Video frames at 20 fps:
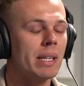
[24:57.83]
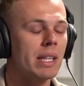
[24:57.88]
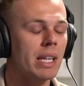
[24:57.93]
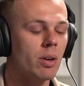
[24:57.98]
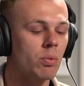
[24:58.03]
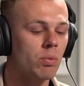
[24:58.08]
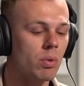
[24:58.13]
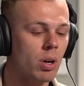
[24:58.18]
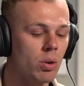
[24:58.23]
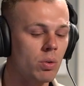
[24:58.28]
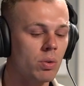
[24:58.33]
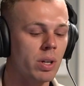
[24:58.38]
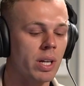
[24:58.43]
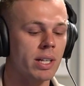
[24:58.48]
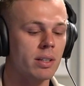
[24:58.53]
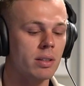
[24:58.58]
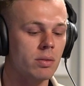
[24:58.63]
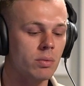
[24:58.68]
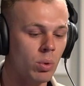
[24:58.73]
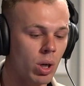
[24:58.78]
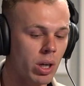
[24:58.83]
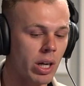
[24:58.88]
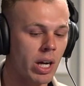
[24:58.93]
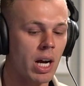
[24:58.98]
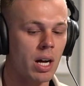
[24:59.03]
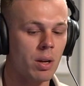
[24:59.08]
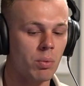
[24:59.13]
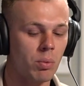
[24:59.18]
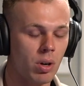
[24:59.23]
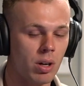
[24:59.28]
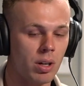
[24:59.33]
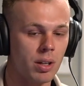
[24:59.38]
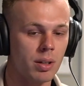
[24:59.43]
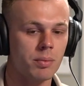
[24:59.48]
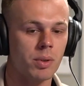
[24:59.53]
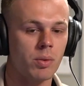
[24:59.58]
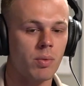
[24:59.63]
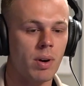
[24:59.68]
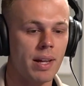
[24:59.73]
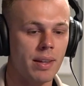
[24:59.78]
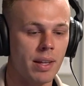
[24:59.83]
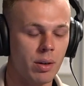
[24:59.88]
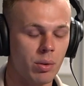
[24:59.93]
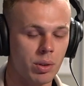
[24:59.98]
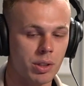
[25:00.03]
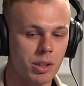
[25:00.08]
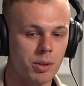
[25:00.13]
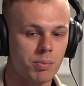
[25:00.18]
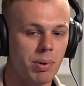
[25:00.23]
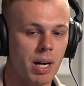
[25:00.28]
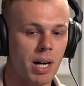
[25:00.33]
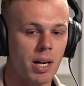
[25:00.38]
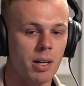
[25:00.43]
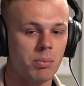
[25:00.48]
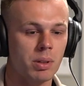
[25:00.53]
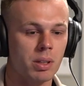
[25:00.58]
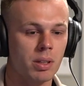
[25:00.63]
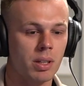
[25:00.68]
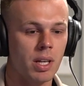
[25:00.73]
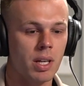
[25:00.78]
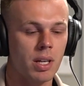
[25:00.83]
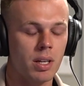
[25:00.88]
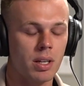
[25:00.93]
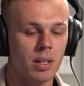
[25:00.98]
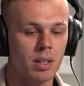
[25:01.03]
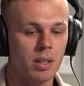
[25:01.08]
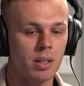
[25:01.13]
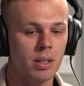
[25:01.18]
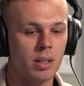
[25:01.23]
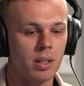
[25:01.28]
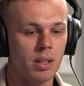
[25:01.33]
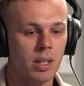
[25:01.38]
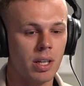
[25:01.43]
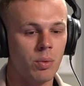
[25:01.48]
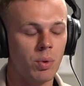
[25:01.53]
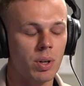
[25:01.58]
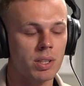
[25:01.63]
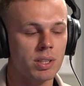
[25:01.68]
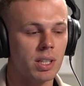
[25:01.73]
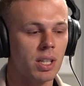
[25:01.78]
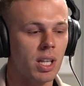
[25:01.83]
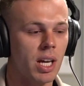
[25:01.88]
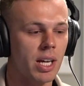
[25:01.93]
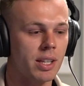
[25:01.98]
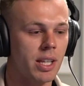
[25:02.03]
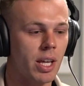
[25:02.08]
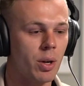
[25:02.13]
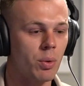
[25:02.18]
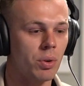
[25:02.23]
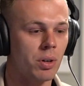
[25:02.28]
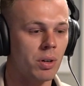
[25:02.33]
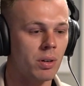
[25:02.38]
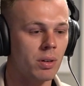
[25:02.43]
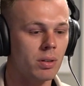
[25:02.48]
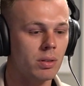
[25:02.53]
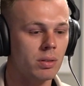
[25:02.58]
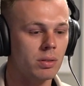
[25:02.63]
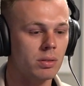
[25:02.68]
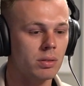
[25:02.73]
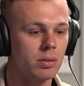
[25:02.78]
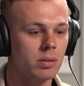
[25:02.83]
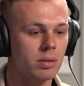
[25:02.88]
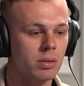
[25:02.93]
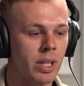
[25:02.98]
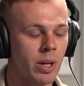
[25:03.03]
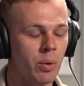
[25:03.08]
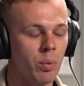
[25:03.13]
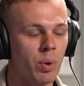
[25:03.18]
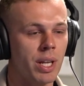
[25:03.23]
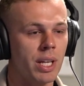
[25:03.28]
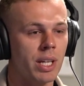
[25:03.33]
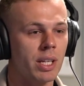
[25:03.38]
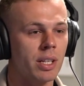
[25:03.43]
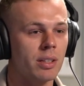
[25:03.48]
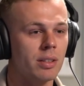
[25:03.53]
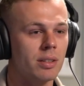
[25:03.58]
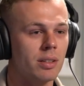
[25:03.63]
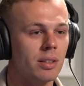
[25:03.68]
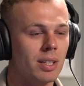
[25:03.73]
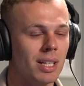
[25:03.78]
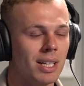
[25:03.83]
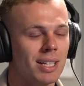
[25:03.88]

mean, they wrote what God wanted them to write. They were inspired, but it wasn't like they were. They went in.